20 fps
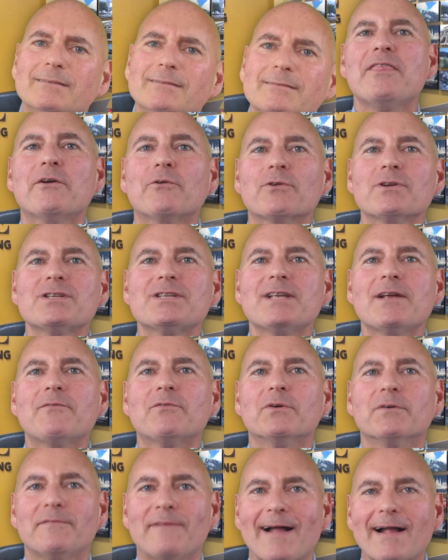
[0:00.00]
There are
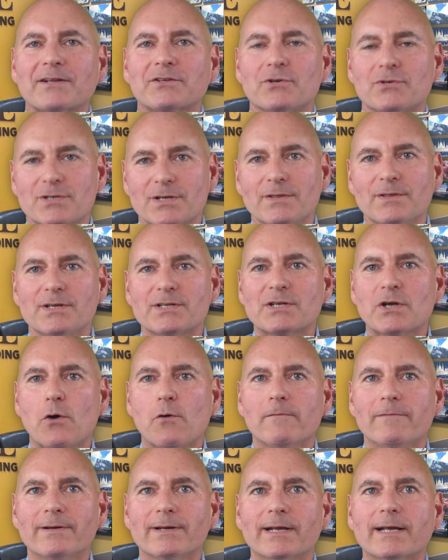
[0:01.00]
several factors in this
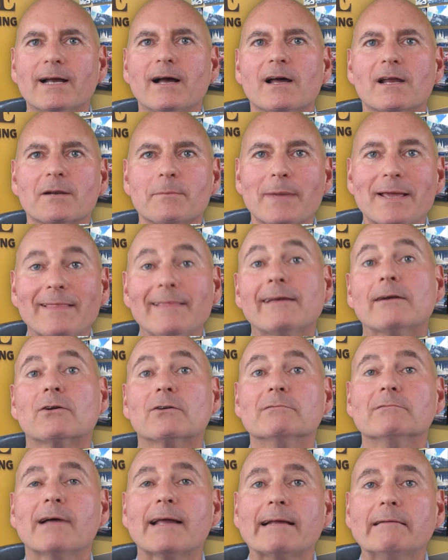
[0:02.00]
COVID economy that
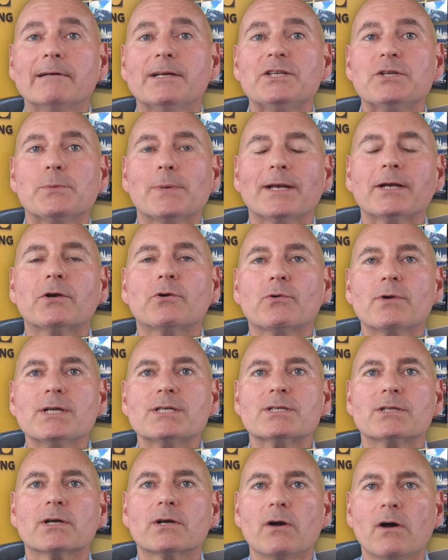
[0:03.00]
are likely to
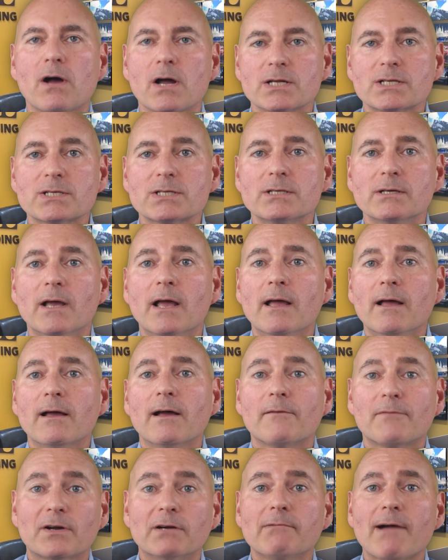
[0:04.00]
increase the costs
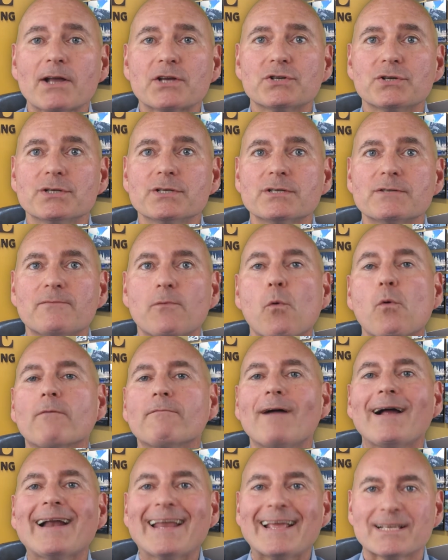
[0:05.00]
of collections for
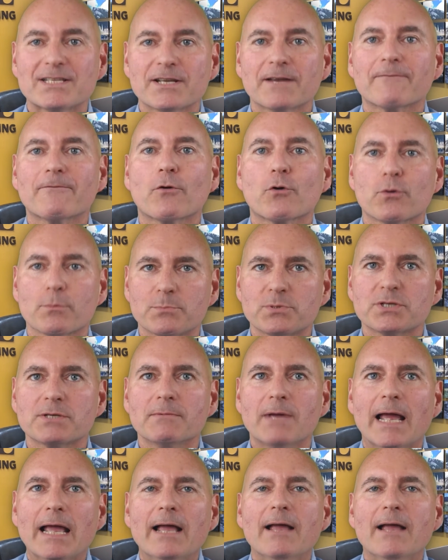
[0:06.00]
financing firms.